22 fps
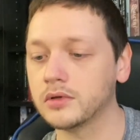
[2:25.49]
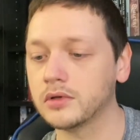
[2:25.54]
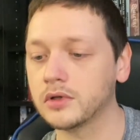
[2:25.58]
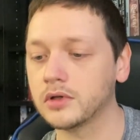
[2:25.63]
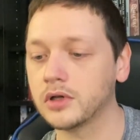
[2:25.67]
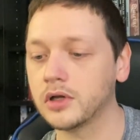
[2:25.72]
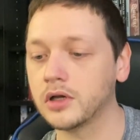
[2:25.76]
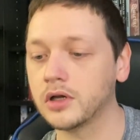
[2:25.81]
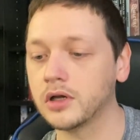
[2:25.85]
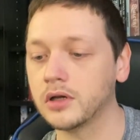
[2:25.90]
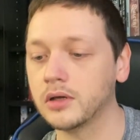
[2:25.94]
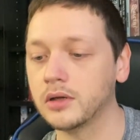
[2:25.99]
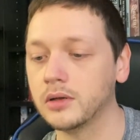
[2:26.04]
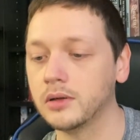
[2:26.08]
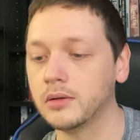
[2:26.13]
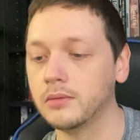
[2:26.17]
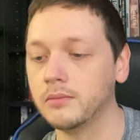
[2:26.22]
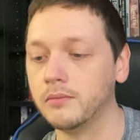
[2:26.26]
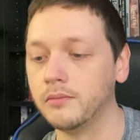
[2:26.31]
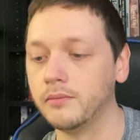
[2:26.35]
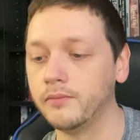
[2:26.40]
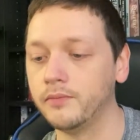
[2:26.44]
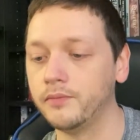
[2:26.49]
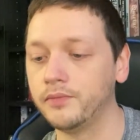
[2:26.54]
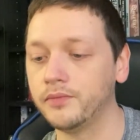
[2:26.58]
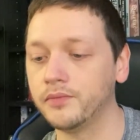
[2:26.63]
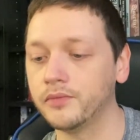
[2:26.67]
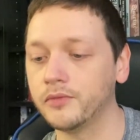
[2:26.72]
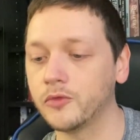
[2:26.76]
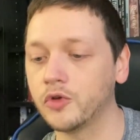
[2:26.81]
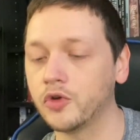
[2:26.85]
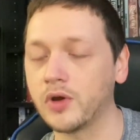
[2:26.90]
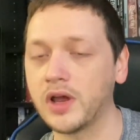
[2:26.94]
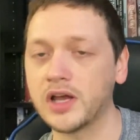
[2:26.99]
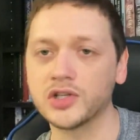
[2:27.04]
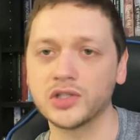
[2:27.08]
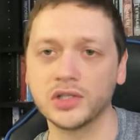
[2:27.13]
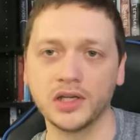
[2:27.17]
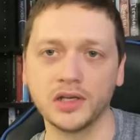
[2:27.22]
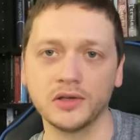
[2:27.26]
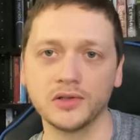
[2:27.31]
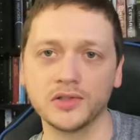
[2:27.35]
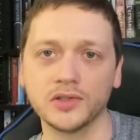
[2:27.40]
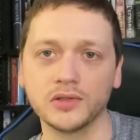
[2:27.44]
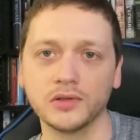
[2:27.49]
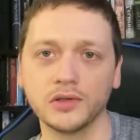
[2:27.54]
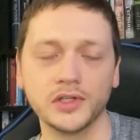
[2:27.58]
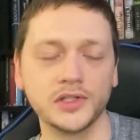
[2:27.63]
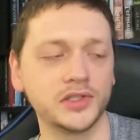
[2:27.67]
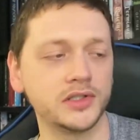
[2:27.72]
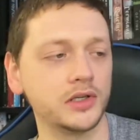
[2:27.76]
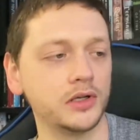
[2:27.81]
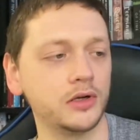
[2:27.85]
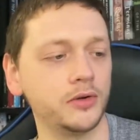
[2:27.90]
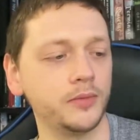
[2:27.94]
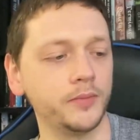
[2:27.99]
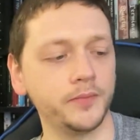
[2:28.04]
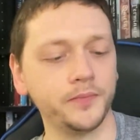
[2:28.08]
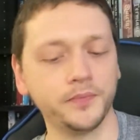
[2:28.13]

Crashlander stories, so